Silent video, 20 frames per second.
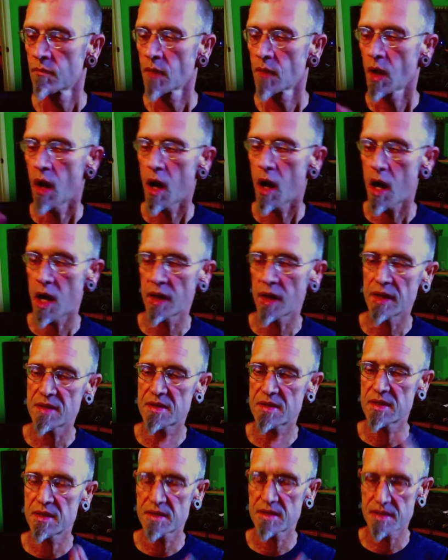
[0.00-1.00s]
August
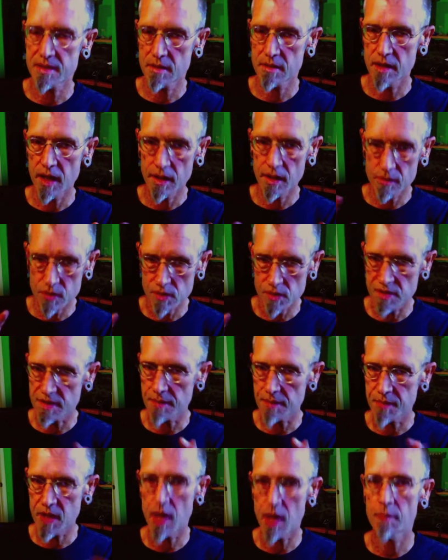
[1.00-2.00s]
into
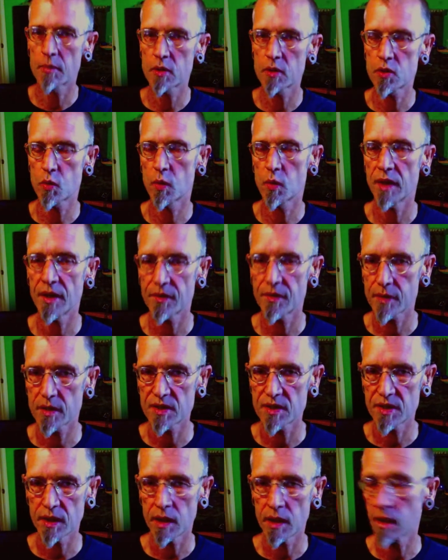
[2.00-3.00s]
September
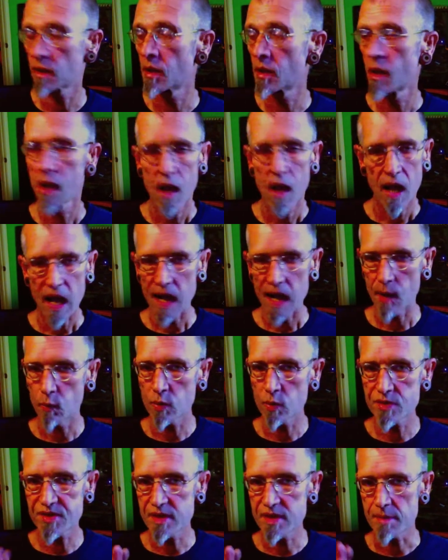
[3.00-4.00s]
2013, I will
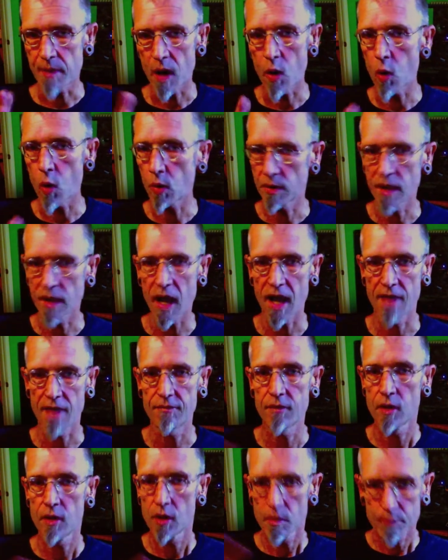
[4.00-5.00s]
see my whole life
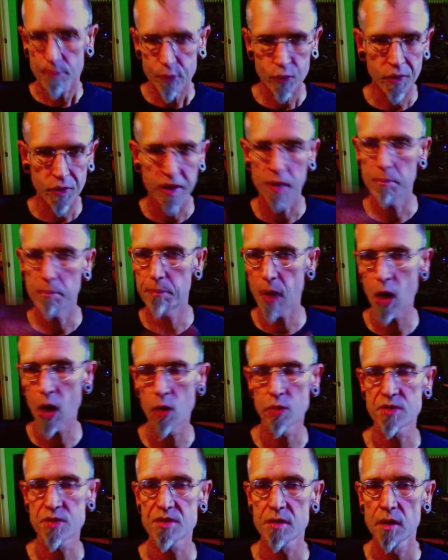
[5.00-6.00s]
pre and
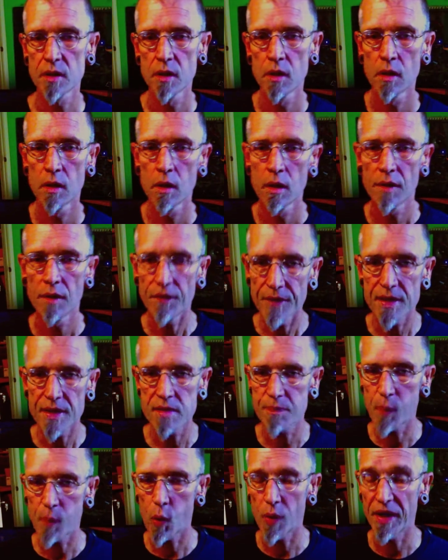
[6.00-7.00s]
post this
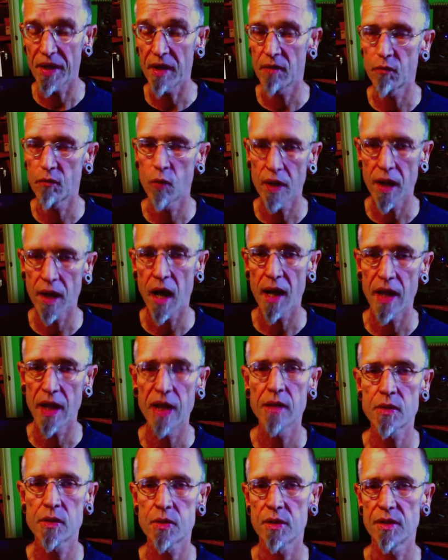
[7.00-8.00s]
point of when I
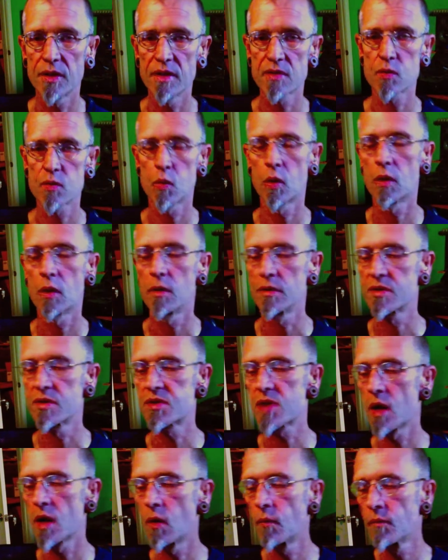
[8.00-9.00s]
entered this world.
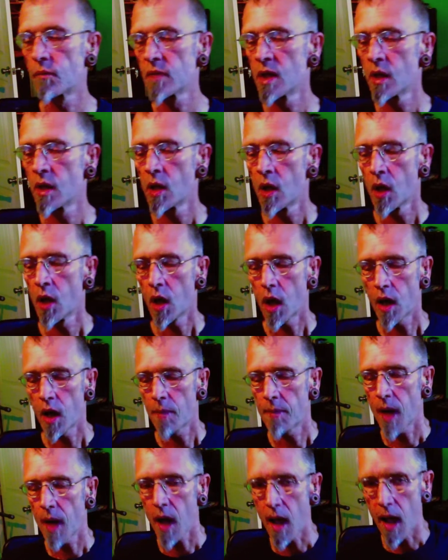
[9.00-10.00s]
So
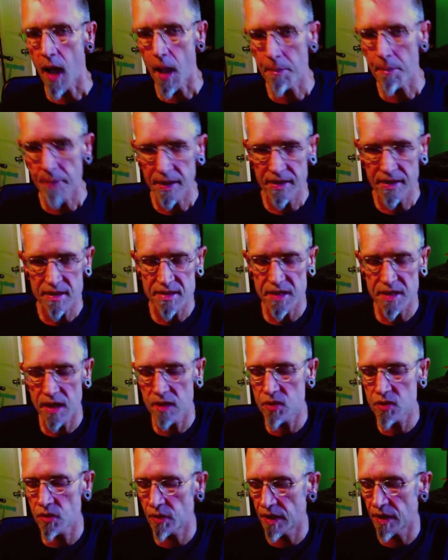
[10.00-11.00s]
I met this
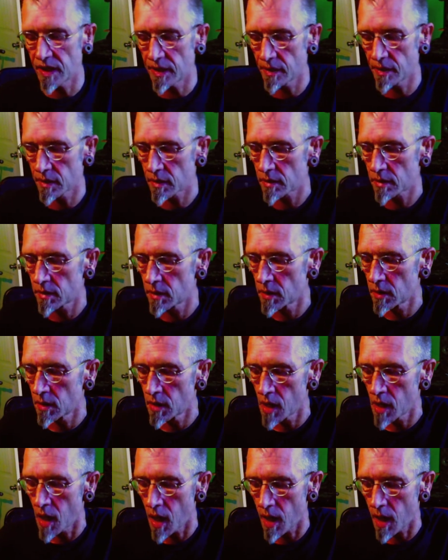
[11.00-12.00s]
angel healer
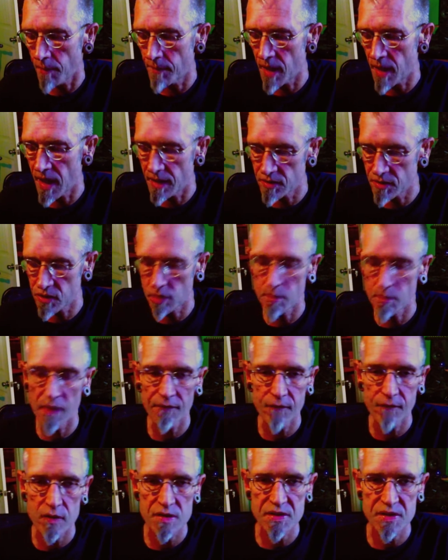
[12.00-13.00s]
and took my
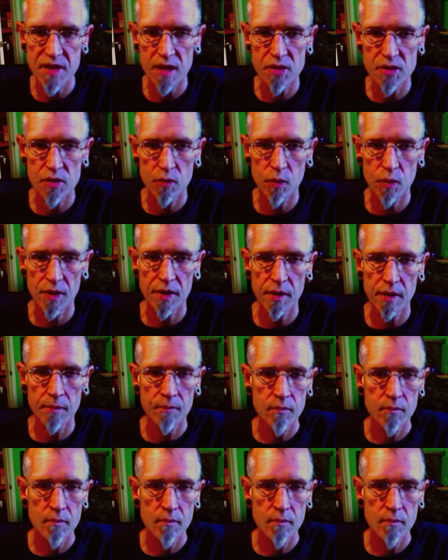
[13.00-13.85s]
first session with him.